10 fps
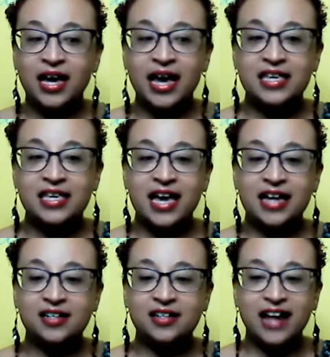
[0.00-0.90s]
And
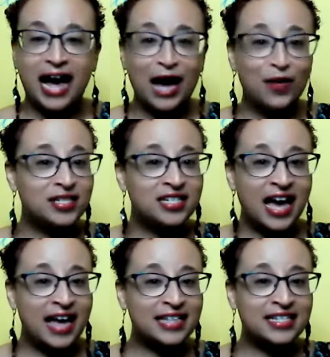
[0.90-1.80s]
yet I wasn't
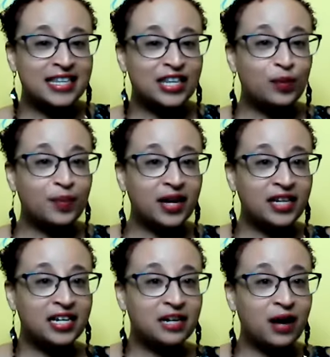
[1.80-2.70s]
asking their
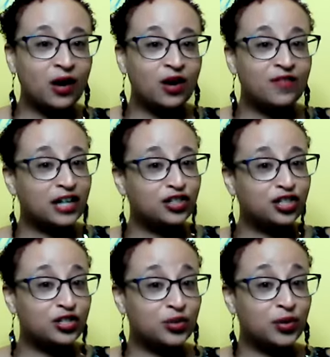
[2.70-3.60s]
opinion about if I
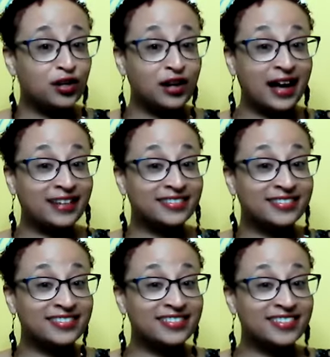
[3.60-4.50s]
should do it or not.
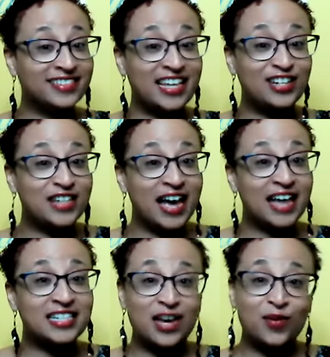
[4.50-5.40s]
They just
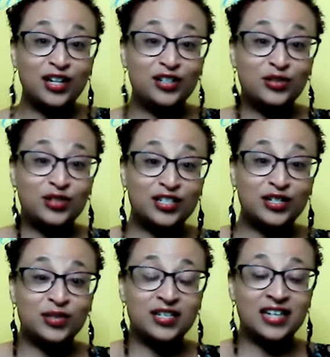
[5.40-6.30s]
asked, Hey, what did you just
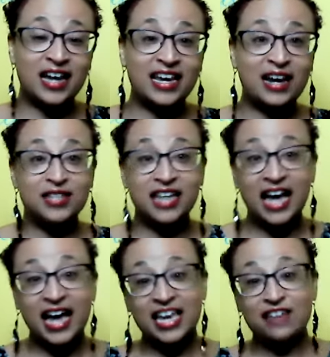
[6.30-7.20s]
do tonight? And I was like,
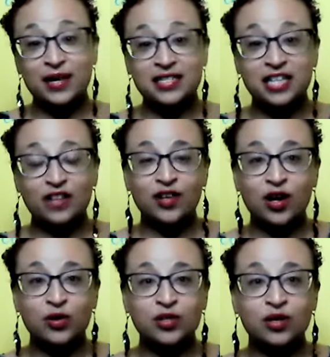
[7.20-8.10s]
I gave myself an
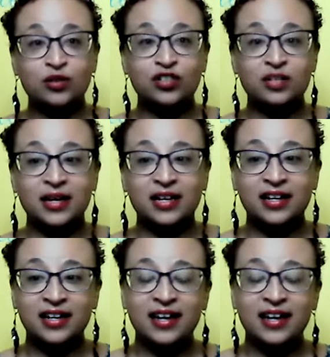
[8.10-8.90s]
ozone treatment.